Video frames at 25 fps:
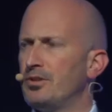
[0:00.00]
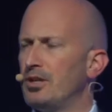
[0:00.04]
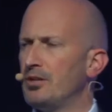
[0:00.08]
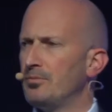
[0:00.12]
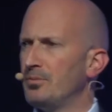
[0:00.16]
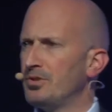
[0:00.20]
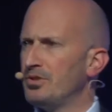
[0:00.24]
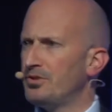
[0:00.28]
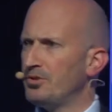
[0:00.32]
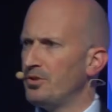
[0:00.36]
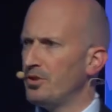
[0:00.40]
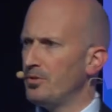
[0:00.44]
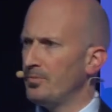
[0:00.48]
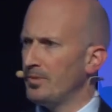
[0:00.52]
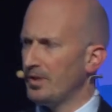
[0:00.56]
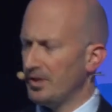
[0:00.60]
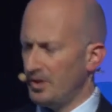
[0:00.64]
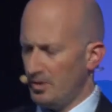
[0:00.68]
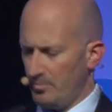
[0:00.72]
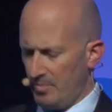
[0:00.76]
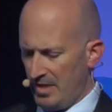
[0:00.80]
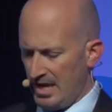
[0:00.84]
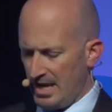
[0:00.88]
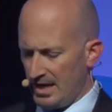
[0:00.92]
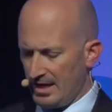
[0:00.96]
I'm assuming,
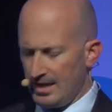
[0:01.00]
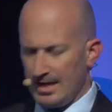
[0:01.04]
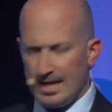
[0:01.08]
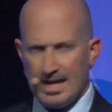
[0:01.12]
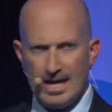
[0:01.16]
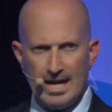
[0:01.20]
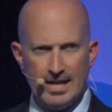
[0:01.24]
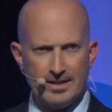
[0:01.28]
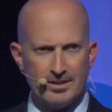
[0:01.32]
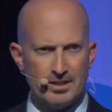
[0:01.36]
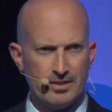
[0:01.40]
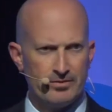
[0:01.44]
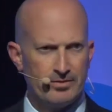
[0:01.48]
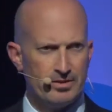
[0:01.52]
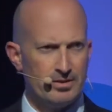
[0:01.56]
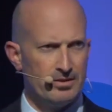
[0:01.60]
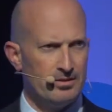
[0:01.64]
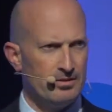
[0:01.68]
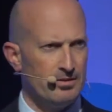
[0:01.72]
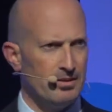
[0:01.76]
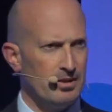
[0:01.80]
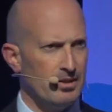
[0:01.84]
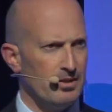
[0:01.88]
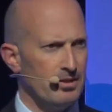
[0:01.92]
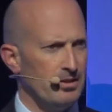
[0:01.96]
in the backyard,
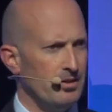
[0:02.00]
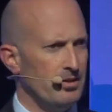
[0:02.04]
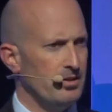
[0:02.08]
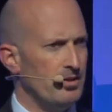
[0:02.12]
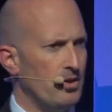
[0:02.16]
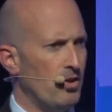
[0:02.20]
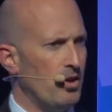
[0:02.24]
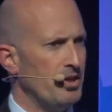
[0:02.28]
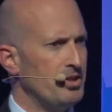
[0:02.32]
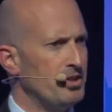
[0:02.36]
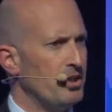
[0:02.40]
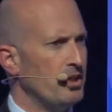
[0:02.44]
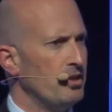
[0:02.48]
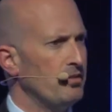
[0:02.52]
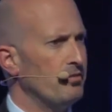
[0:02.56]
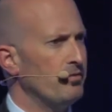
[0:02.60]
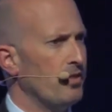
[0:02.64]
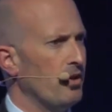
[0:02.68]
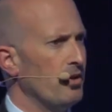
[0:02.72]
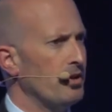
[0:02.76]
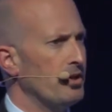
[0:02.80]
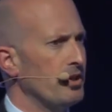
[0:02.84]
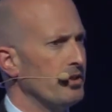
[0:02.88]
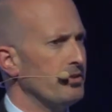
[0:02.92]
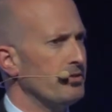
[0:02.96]
given an IT
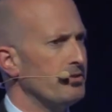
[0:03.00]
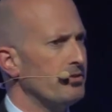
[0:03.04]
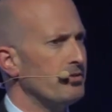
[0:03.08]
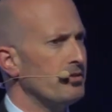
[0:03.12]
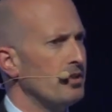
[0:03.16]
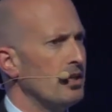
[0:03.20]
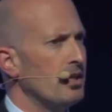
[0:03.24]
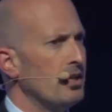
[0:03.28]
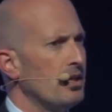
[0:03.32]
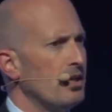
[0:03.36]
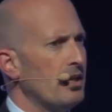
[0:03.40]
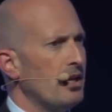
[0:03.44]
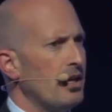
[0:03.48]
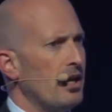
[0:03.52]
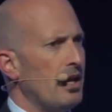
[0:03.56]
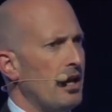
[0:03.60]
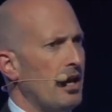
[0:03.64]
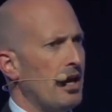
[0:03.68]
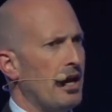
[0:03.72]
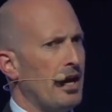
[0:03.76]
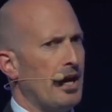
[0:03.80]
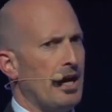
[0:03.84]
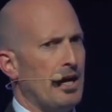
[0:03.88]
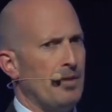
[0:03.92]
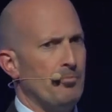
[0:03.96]
focus.
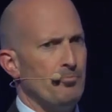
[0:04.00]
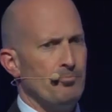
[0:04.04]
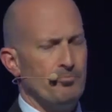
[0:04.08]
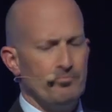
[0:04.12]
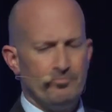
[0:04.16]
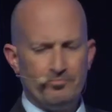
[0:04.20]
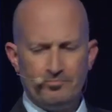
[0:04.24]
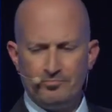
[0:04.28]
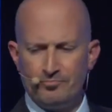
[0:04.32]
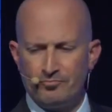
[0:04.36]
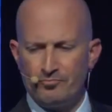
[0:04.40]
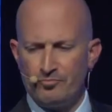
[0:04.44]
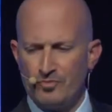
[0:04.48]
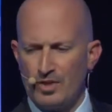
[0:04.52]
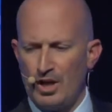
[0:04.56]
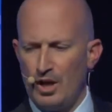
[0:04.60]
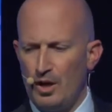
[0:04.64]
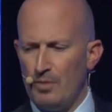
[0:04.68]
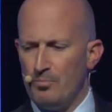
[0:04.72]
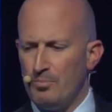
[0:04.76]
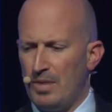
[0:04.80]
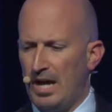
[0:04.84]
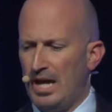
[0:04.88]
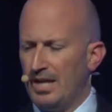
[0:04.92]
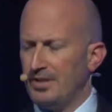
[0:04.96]

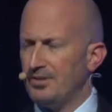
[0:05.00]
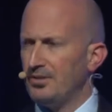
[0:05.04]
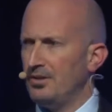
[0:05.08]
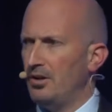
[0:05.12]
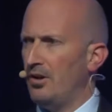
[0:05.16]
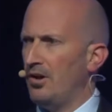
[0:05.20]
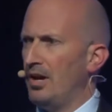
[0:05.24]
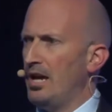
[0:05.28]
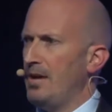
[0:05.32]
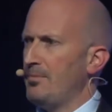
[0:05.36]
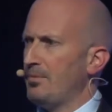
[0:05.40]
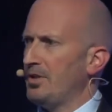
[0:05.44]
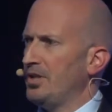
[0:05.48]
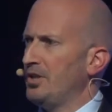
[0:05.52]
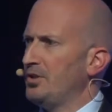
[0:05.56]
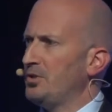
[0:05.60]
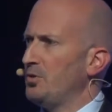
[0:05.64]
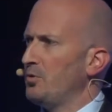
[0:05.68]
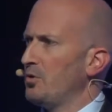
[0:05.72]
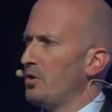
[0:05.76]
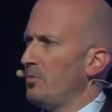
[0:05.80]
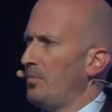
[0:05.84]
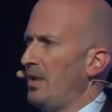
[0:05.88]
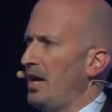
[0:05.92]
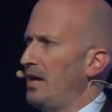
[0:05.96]
But I am going to
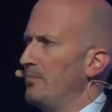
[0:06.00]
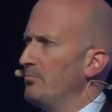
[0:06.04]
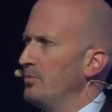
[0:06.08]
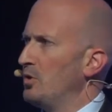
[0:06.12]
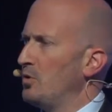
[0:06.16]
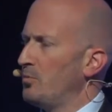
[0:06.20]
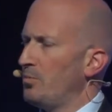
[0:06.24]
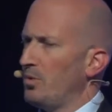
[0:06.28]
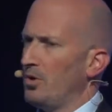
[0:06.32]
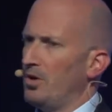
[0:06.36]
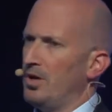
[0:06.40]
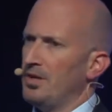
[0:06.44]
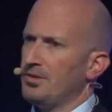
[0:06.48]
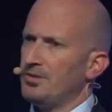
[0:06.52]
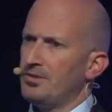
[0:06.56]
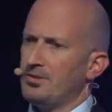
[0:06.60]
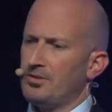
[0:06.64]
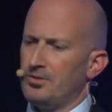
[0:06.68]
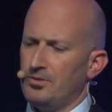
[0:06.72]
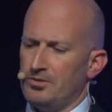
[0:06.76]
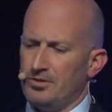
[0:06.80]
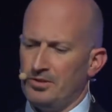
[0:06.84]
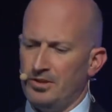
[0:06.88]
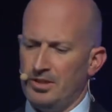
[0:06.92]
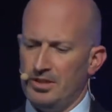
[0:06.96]
talk about milk prices
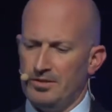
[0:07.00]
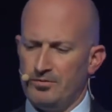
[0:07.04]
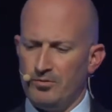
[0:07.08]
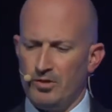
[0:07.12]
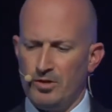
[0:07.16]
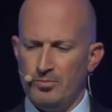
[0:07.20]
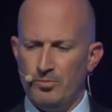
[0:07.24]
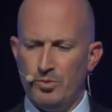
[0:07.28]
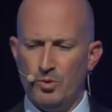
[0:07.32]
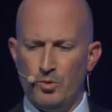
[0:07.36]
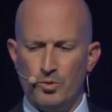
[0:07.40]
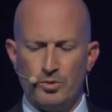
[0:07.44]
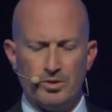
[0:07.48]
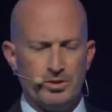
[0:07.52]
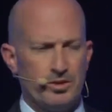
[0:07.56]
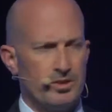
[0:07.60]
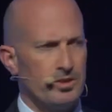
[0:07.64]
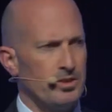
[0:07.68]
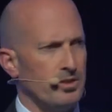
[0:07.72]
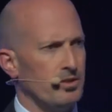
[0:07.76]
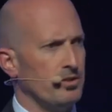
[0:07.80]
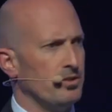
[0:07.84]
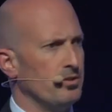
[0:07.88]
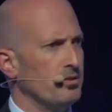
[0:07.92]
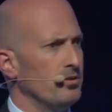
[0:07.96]
because it is very important
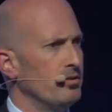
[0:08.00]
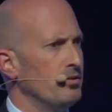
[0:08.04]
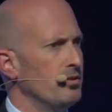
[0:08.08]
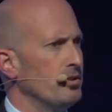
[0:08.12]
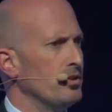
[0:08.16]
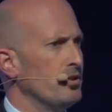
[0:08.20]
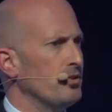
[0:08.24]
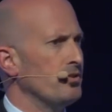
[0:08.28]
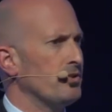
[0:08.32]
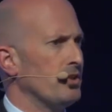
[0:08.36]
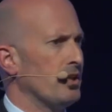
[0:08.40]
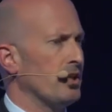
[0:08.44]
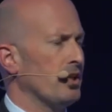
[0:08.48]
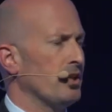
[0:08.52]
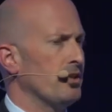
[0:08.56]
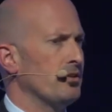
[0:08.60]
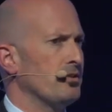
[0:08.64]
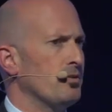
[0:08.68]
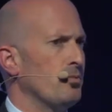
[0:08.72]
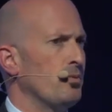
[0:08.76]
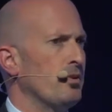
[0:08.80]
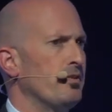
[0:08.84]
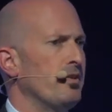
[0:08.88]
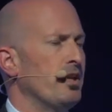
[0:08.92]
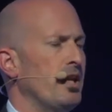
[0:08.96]
to New
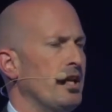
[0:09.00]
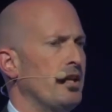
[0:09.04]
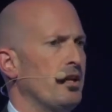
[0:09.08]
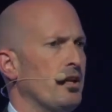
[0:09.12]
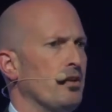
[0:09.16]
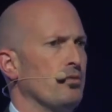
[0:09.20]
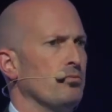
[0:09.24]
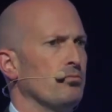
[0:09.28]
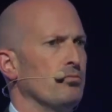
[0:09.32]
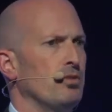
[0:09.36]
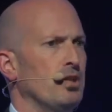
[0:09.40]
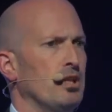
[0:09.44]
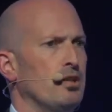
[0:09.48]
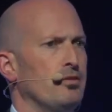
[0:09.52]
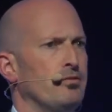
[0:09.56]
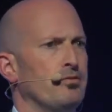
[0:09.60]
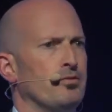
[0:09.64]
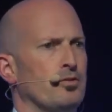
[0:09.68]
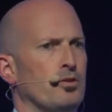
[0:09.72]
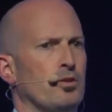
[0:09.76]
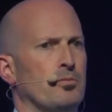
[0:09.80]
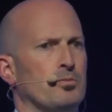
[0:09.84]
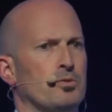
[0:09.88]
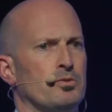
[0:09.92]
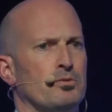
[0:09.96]
Zealand. We've had a really
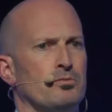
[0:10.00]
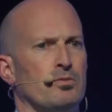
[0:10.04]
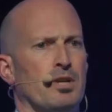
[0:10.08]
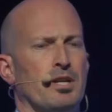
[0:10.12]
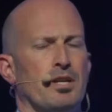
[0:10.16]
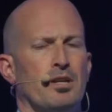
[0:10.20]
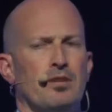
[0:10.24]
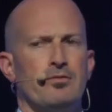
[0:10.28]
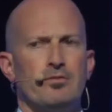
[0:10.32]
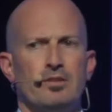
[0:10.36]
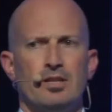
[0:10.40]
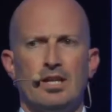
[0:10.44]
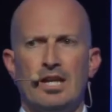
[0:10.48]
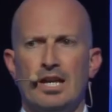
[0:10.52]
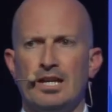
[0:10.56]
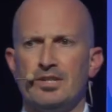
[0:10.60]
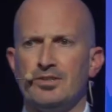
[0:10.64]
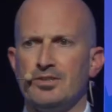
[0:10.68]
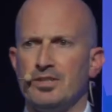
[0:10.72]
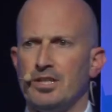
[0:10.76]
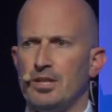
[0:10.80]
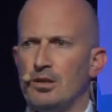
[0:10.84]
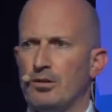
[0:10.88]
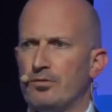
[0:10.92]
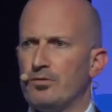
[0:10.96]
phenomenal run over the
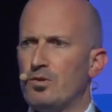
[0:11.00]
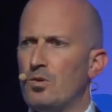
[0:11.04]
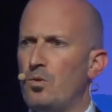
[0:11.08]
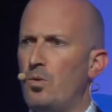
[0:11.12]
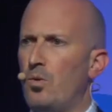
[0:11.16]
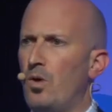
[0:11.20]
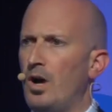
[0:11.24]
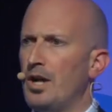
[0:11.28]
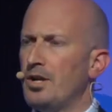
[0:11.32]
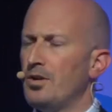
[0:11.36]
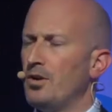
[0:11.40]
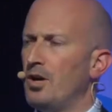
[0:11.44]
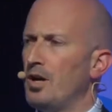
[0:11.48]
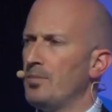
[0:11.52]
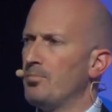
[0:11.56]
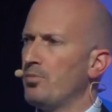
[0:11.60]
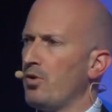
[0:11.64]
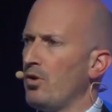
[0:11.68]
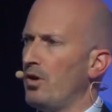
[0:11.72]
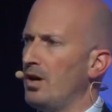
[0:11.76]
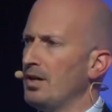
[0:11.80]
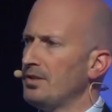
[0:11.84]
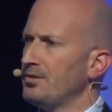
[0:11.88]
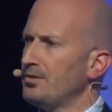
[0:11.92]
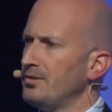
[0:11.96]
last year of quite high
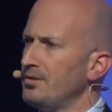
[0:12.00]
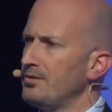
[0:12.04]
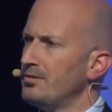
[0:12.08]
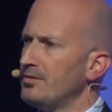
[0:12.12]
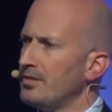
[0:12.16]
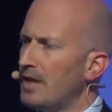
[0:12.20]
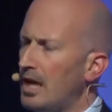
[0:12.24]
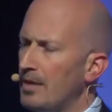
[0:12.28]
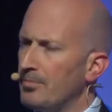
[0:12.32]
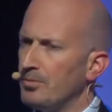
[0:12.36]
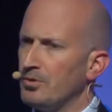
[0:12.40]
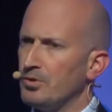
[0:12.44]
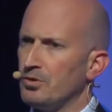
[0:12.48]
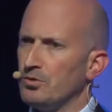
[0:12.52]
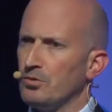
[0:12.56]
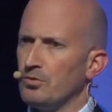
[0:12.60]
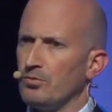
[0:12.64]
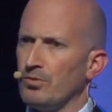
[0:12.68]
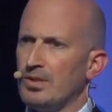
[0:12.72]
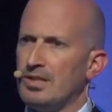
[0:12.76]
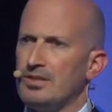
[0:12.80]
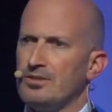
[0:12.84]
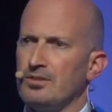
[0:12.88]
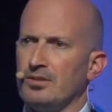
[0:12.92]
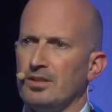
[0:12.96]
prices up until
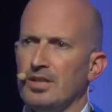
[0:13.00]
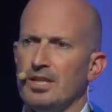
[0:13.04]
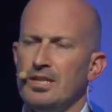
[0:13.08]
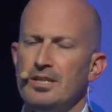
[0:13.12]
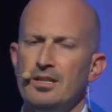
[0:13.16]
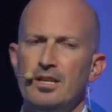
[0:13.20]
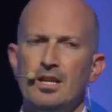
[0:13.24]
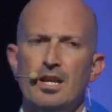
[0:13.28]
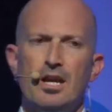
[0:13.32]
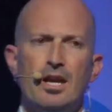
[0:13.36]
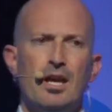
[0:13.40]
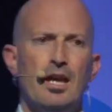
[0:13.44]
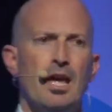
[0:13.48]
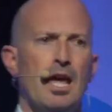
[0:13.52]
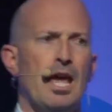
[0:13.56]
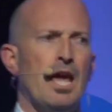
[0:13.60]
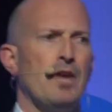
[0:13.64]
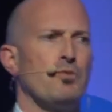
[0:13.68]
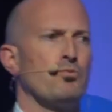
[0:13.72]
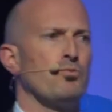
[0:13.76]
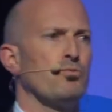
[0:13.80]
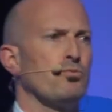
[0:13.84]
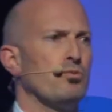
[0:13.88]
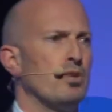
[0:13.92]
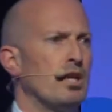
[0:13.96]
recently
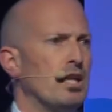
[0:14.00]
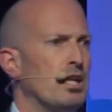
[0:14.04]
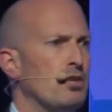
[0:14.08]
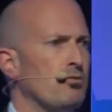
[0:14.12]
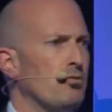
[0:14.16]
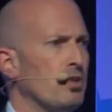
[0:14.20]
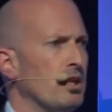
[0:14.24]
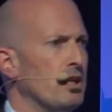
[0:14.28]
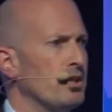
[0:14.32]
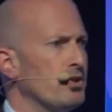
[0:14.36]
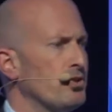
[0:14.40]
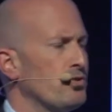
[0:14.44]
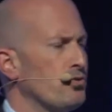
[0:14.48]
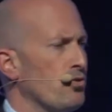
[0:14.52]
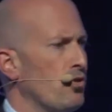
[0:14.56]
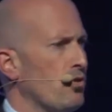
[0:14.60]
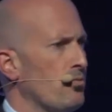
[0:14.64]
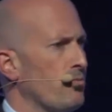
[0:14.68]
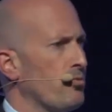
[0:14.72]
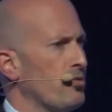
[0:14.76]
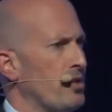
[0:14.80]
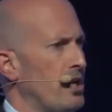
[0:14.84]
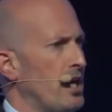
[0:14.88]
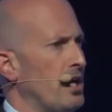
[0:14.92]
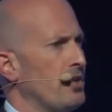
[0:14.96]
and really, really
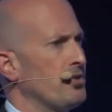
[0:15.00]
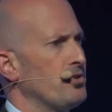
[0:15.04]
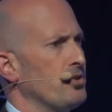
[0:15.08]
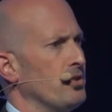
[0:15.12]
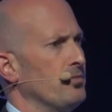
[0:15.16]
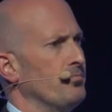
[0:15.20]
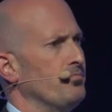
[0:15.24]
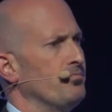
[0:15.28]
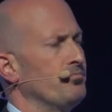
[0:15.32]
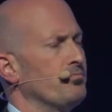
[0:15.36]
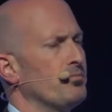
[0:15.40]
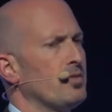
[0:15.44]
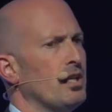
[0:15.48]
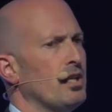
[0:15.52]
strong production.